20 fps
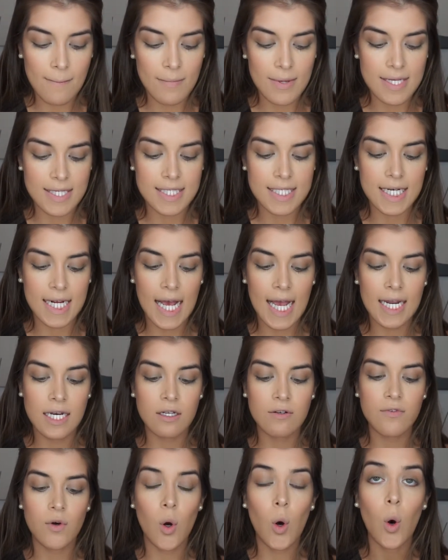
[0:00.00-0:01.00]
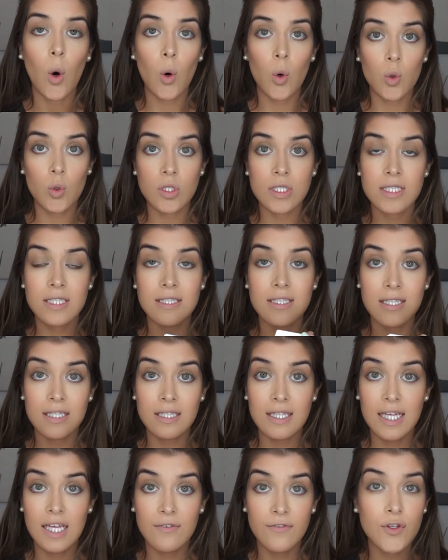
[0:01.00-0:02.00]
is to kind of hold
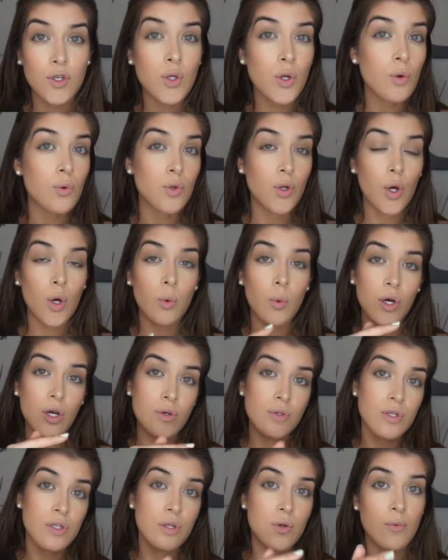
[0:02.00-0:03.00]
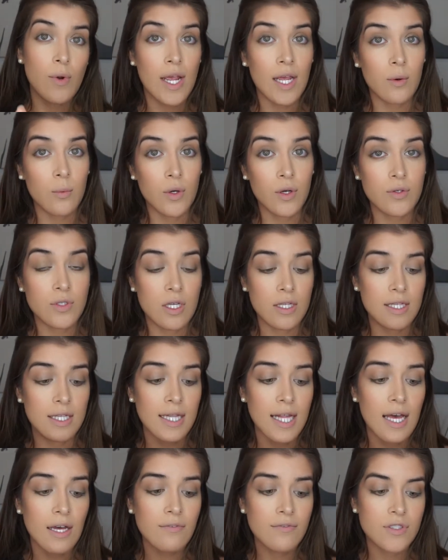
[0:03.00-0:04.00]
the, if you don't know what goes on the right and what goes on the
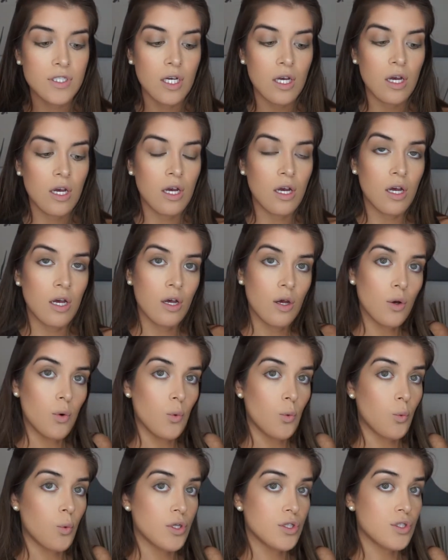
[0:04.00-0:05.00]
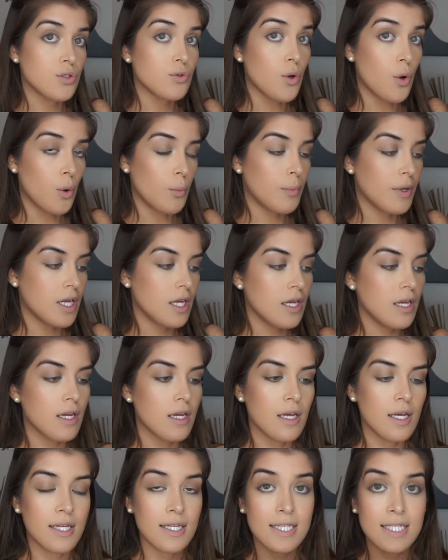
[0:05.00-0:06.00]
left, once you open it,
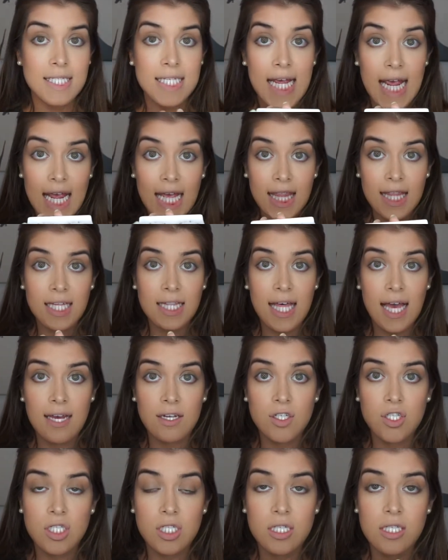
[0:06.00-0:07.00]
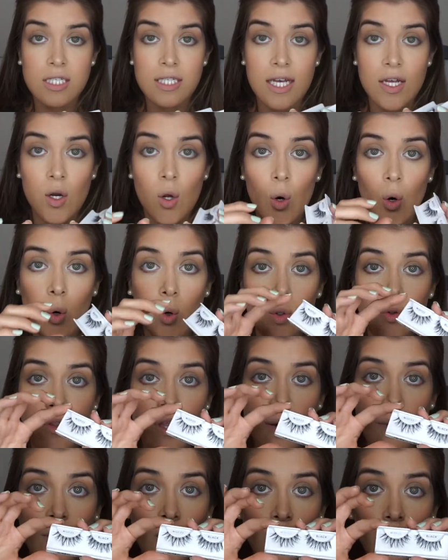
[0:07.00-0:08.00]
take the lashes and hold
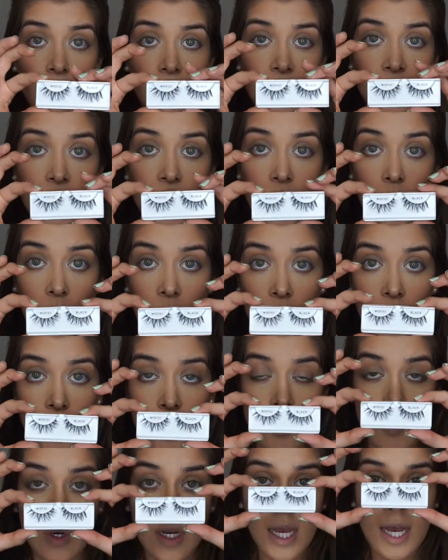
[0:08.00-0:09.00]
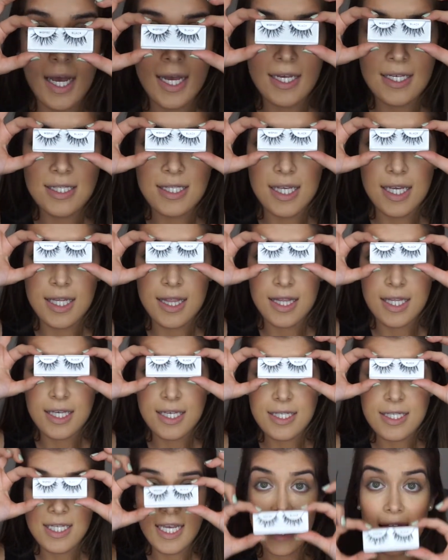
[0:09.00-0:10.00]
them over your own eyes like
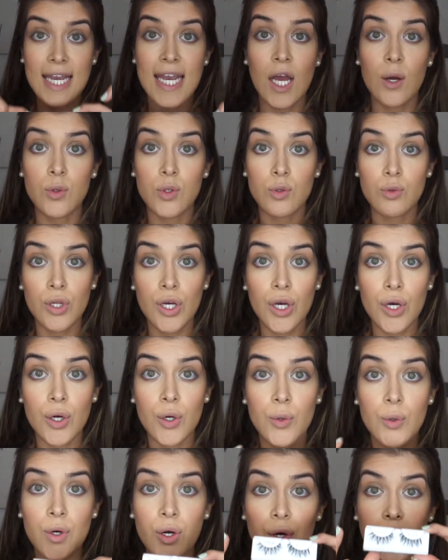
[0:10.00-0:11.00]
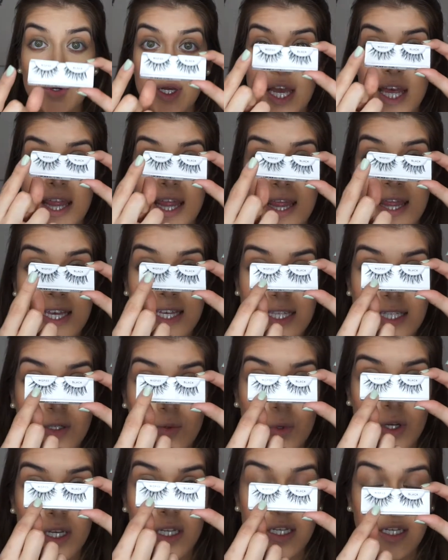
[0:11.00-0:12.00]
this. And now you know, okay, this
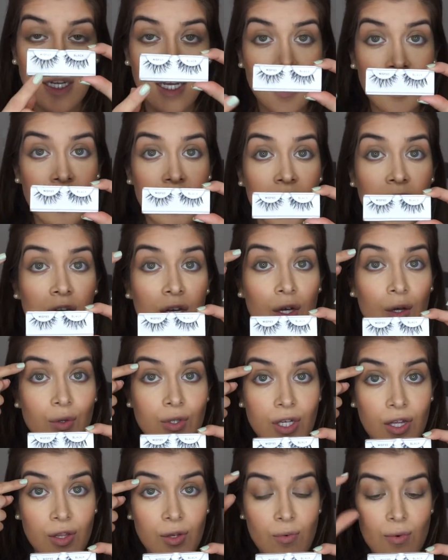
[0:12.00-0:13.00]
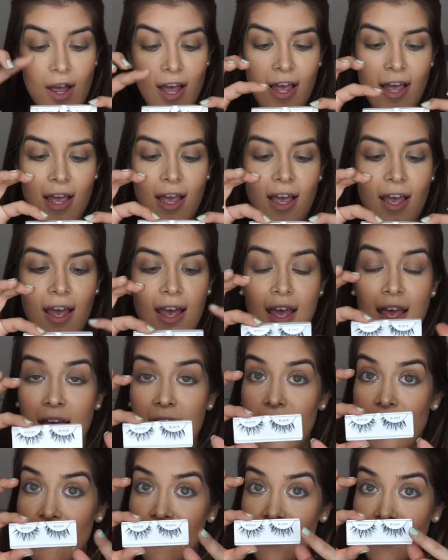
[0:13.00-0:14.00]
one goes on the right
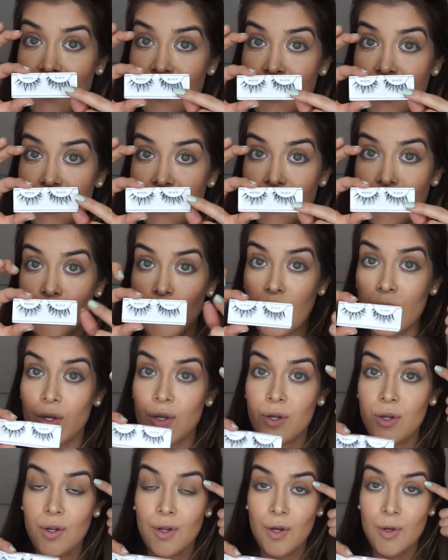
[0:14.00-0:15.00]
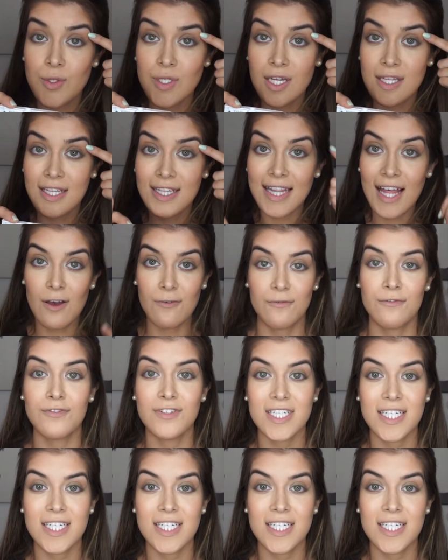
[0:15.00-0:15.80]
and this one goes on the left.